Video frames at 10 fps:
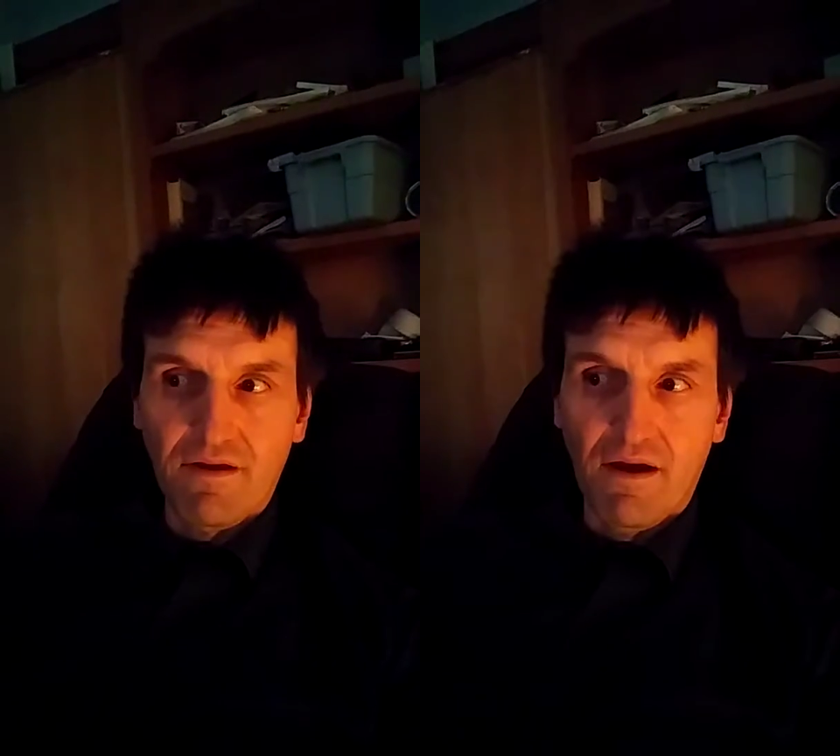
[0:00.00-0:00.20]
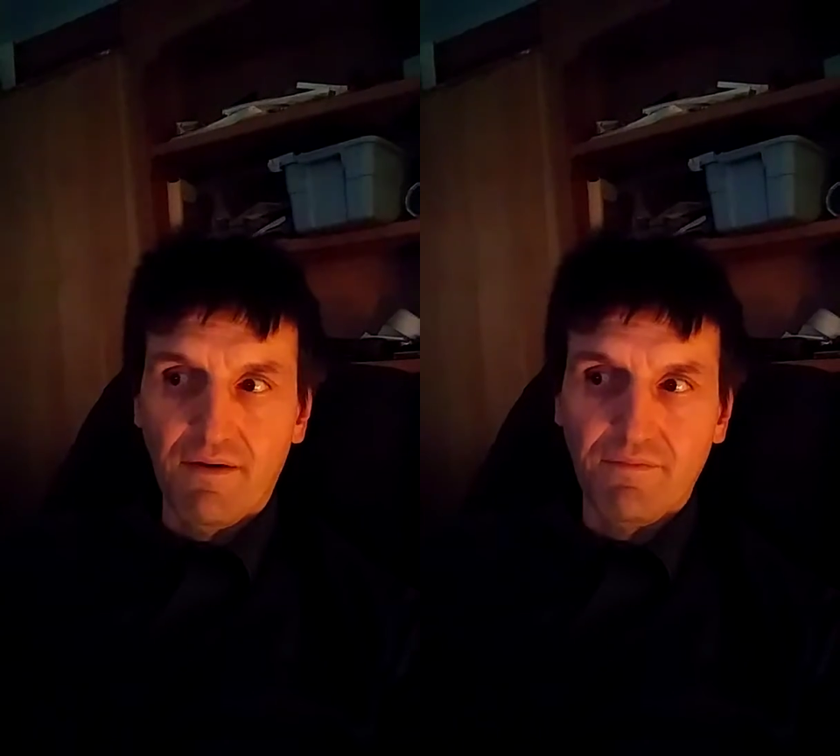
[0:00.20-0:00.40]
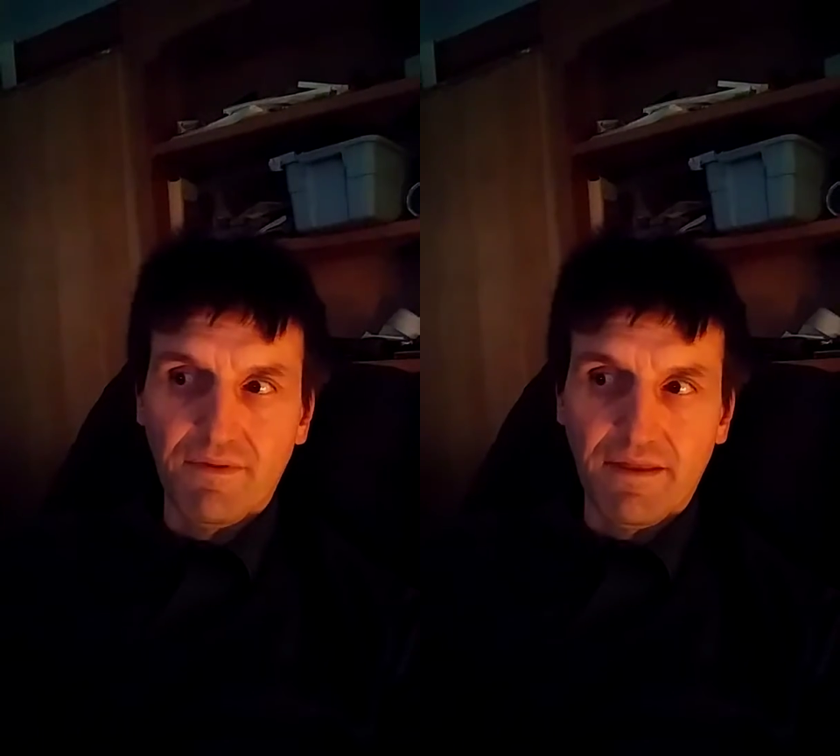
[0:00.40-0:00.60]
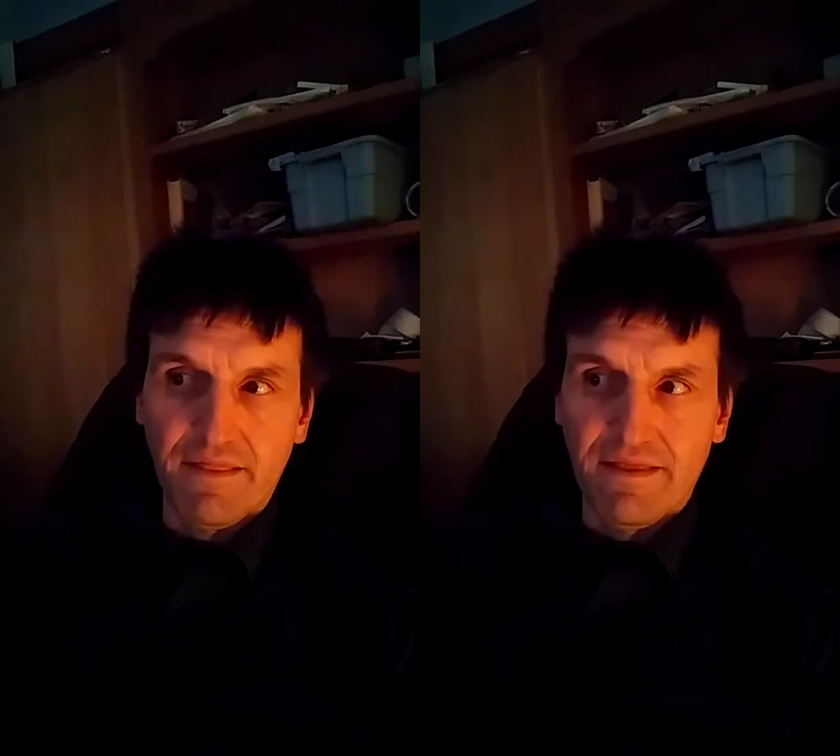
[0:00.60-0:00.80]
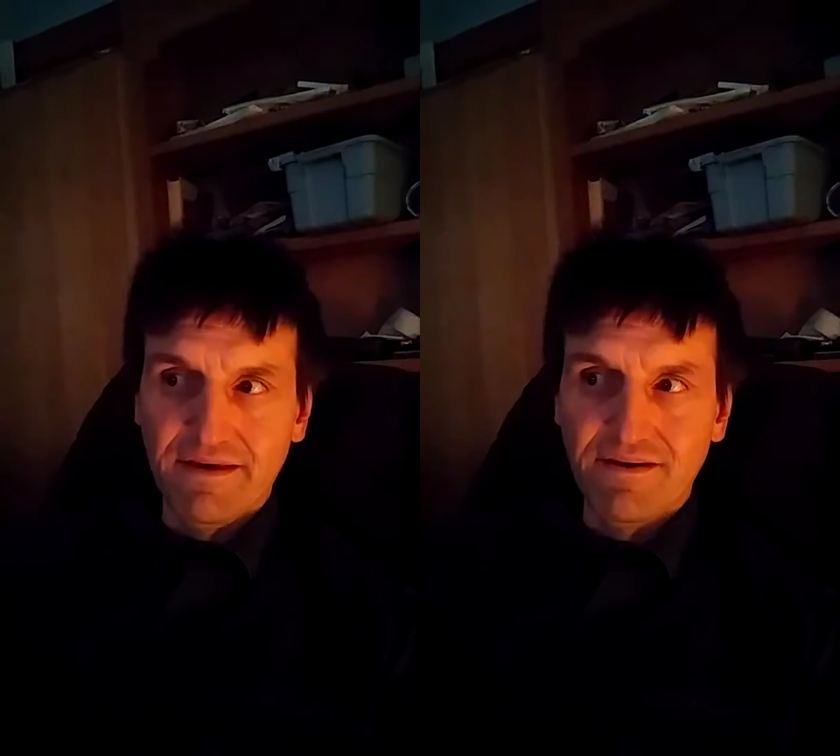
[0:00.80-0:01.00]
Um,
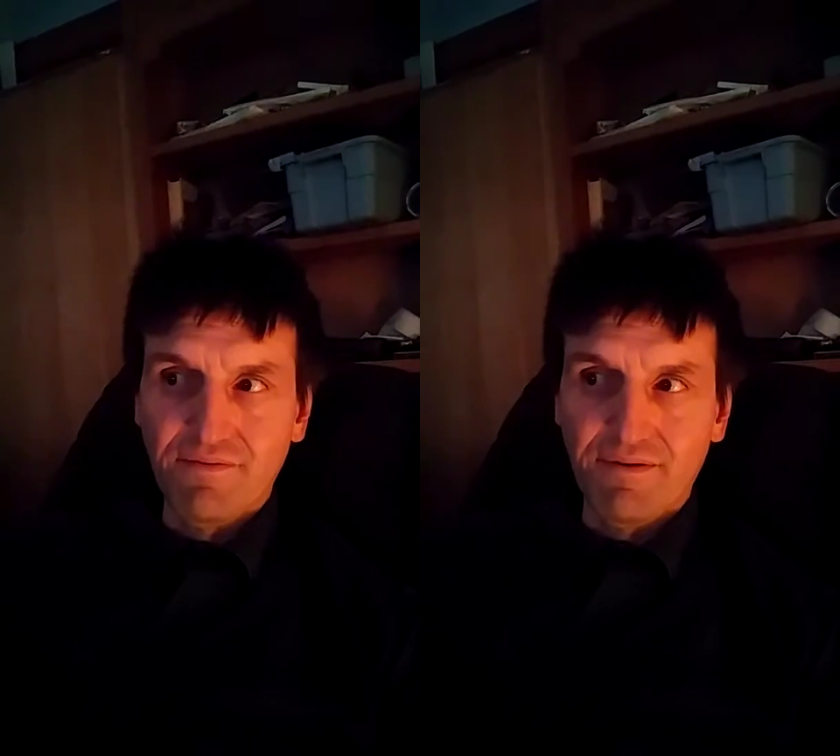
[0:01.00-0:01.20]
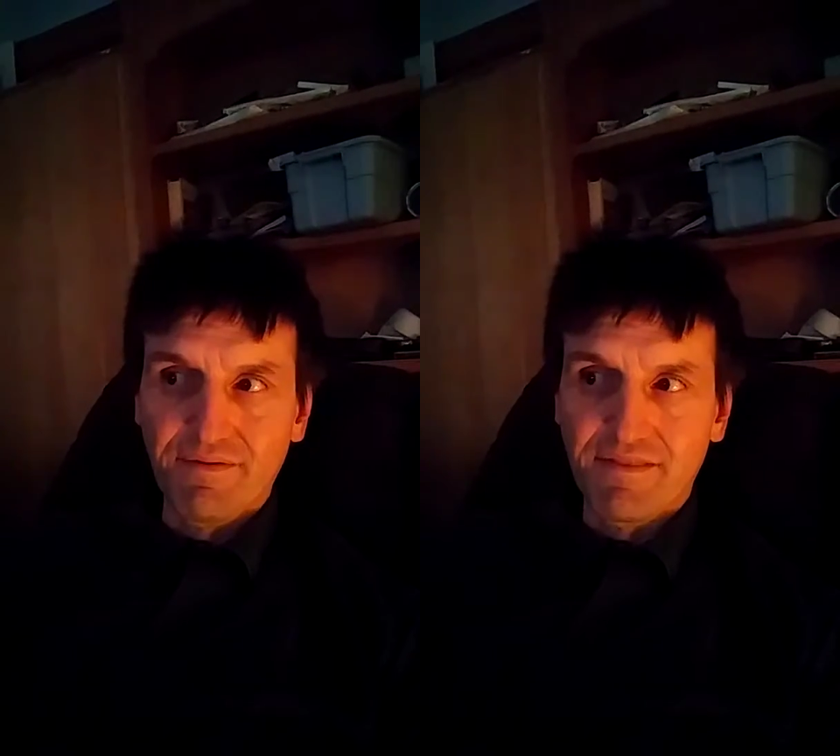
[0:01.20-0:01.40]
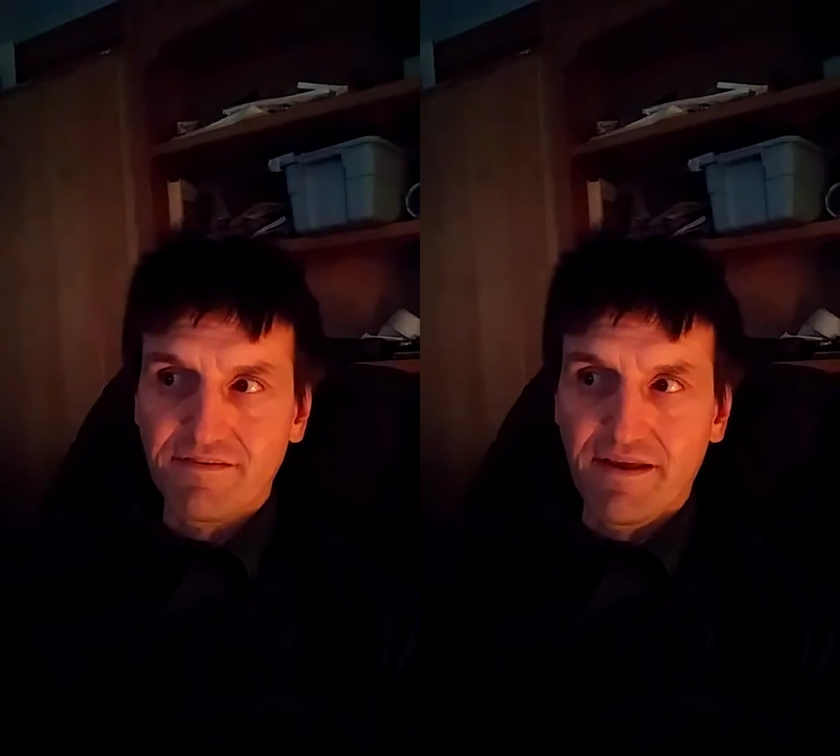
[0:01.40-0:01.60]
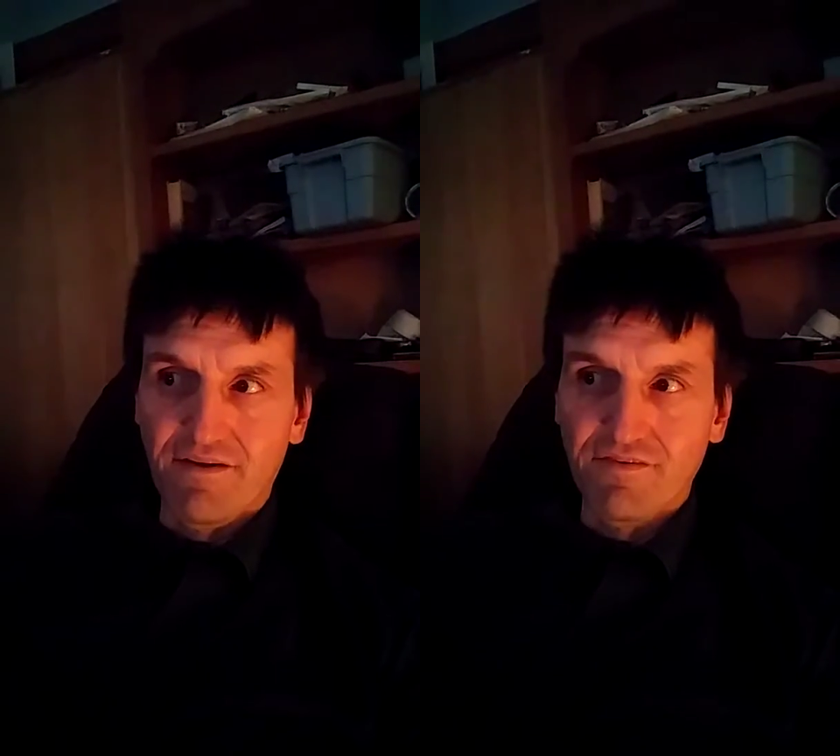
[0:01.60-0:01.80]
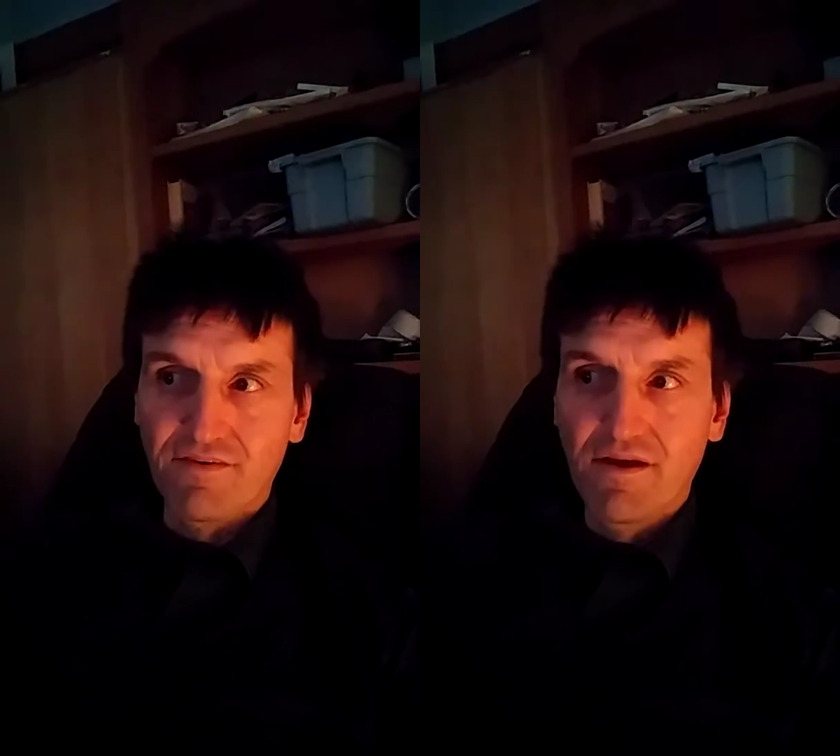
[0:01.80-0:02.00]
that they did away with the
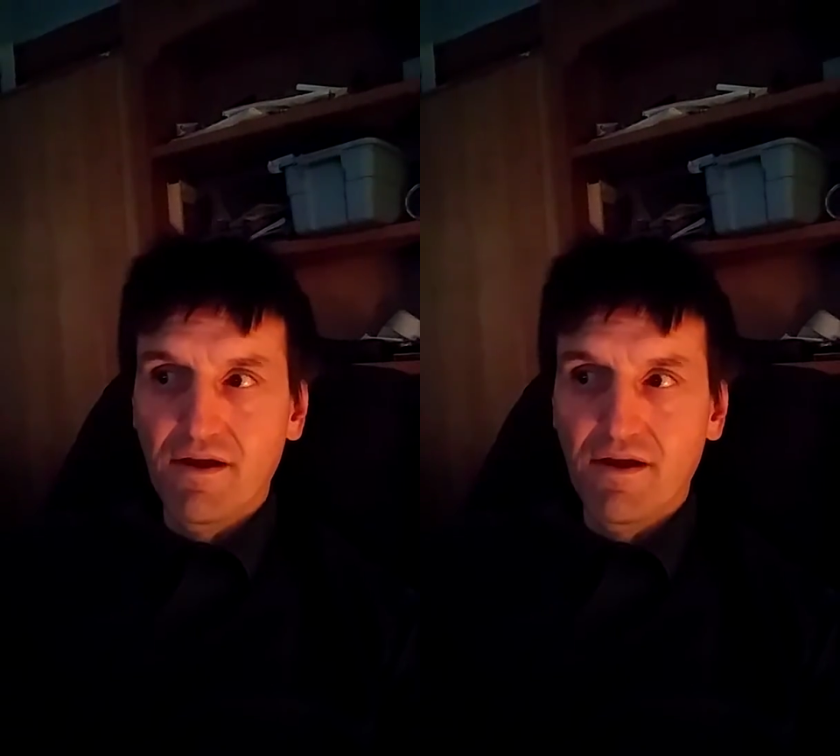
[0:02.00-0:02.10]
sails.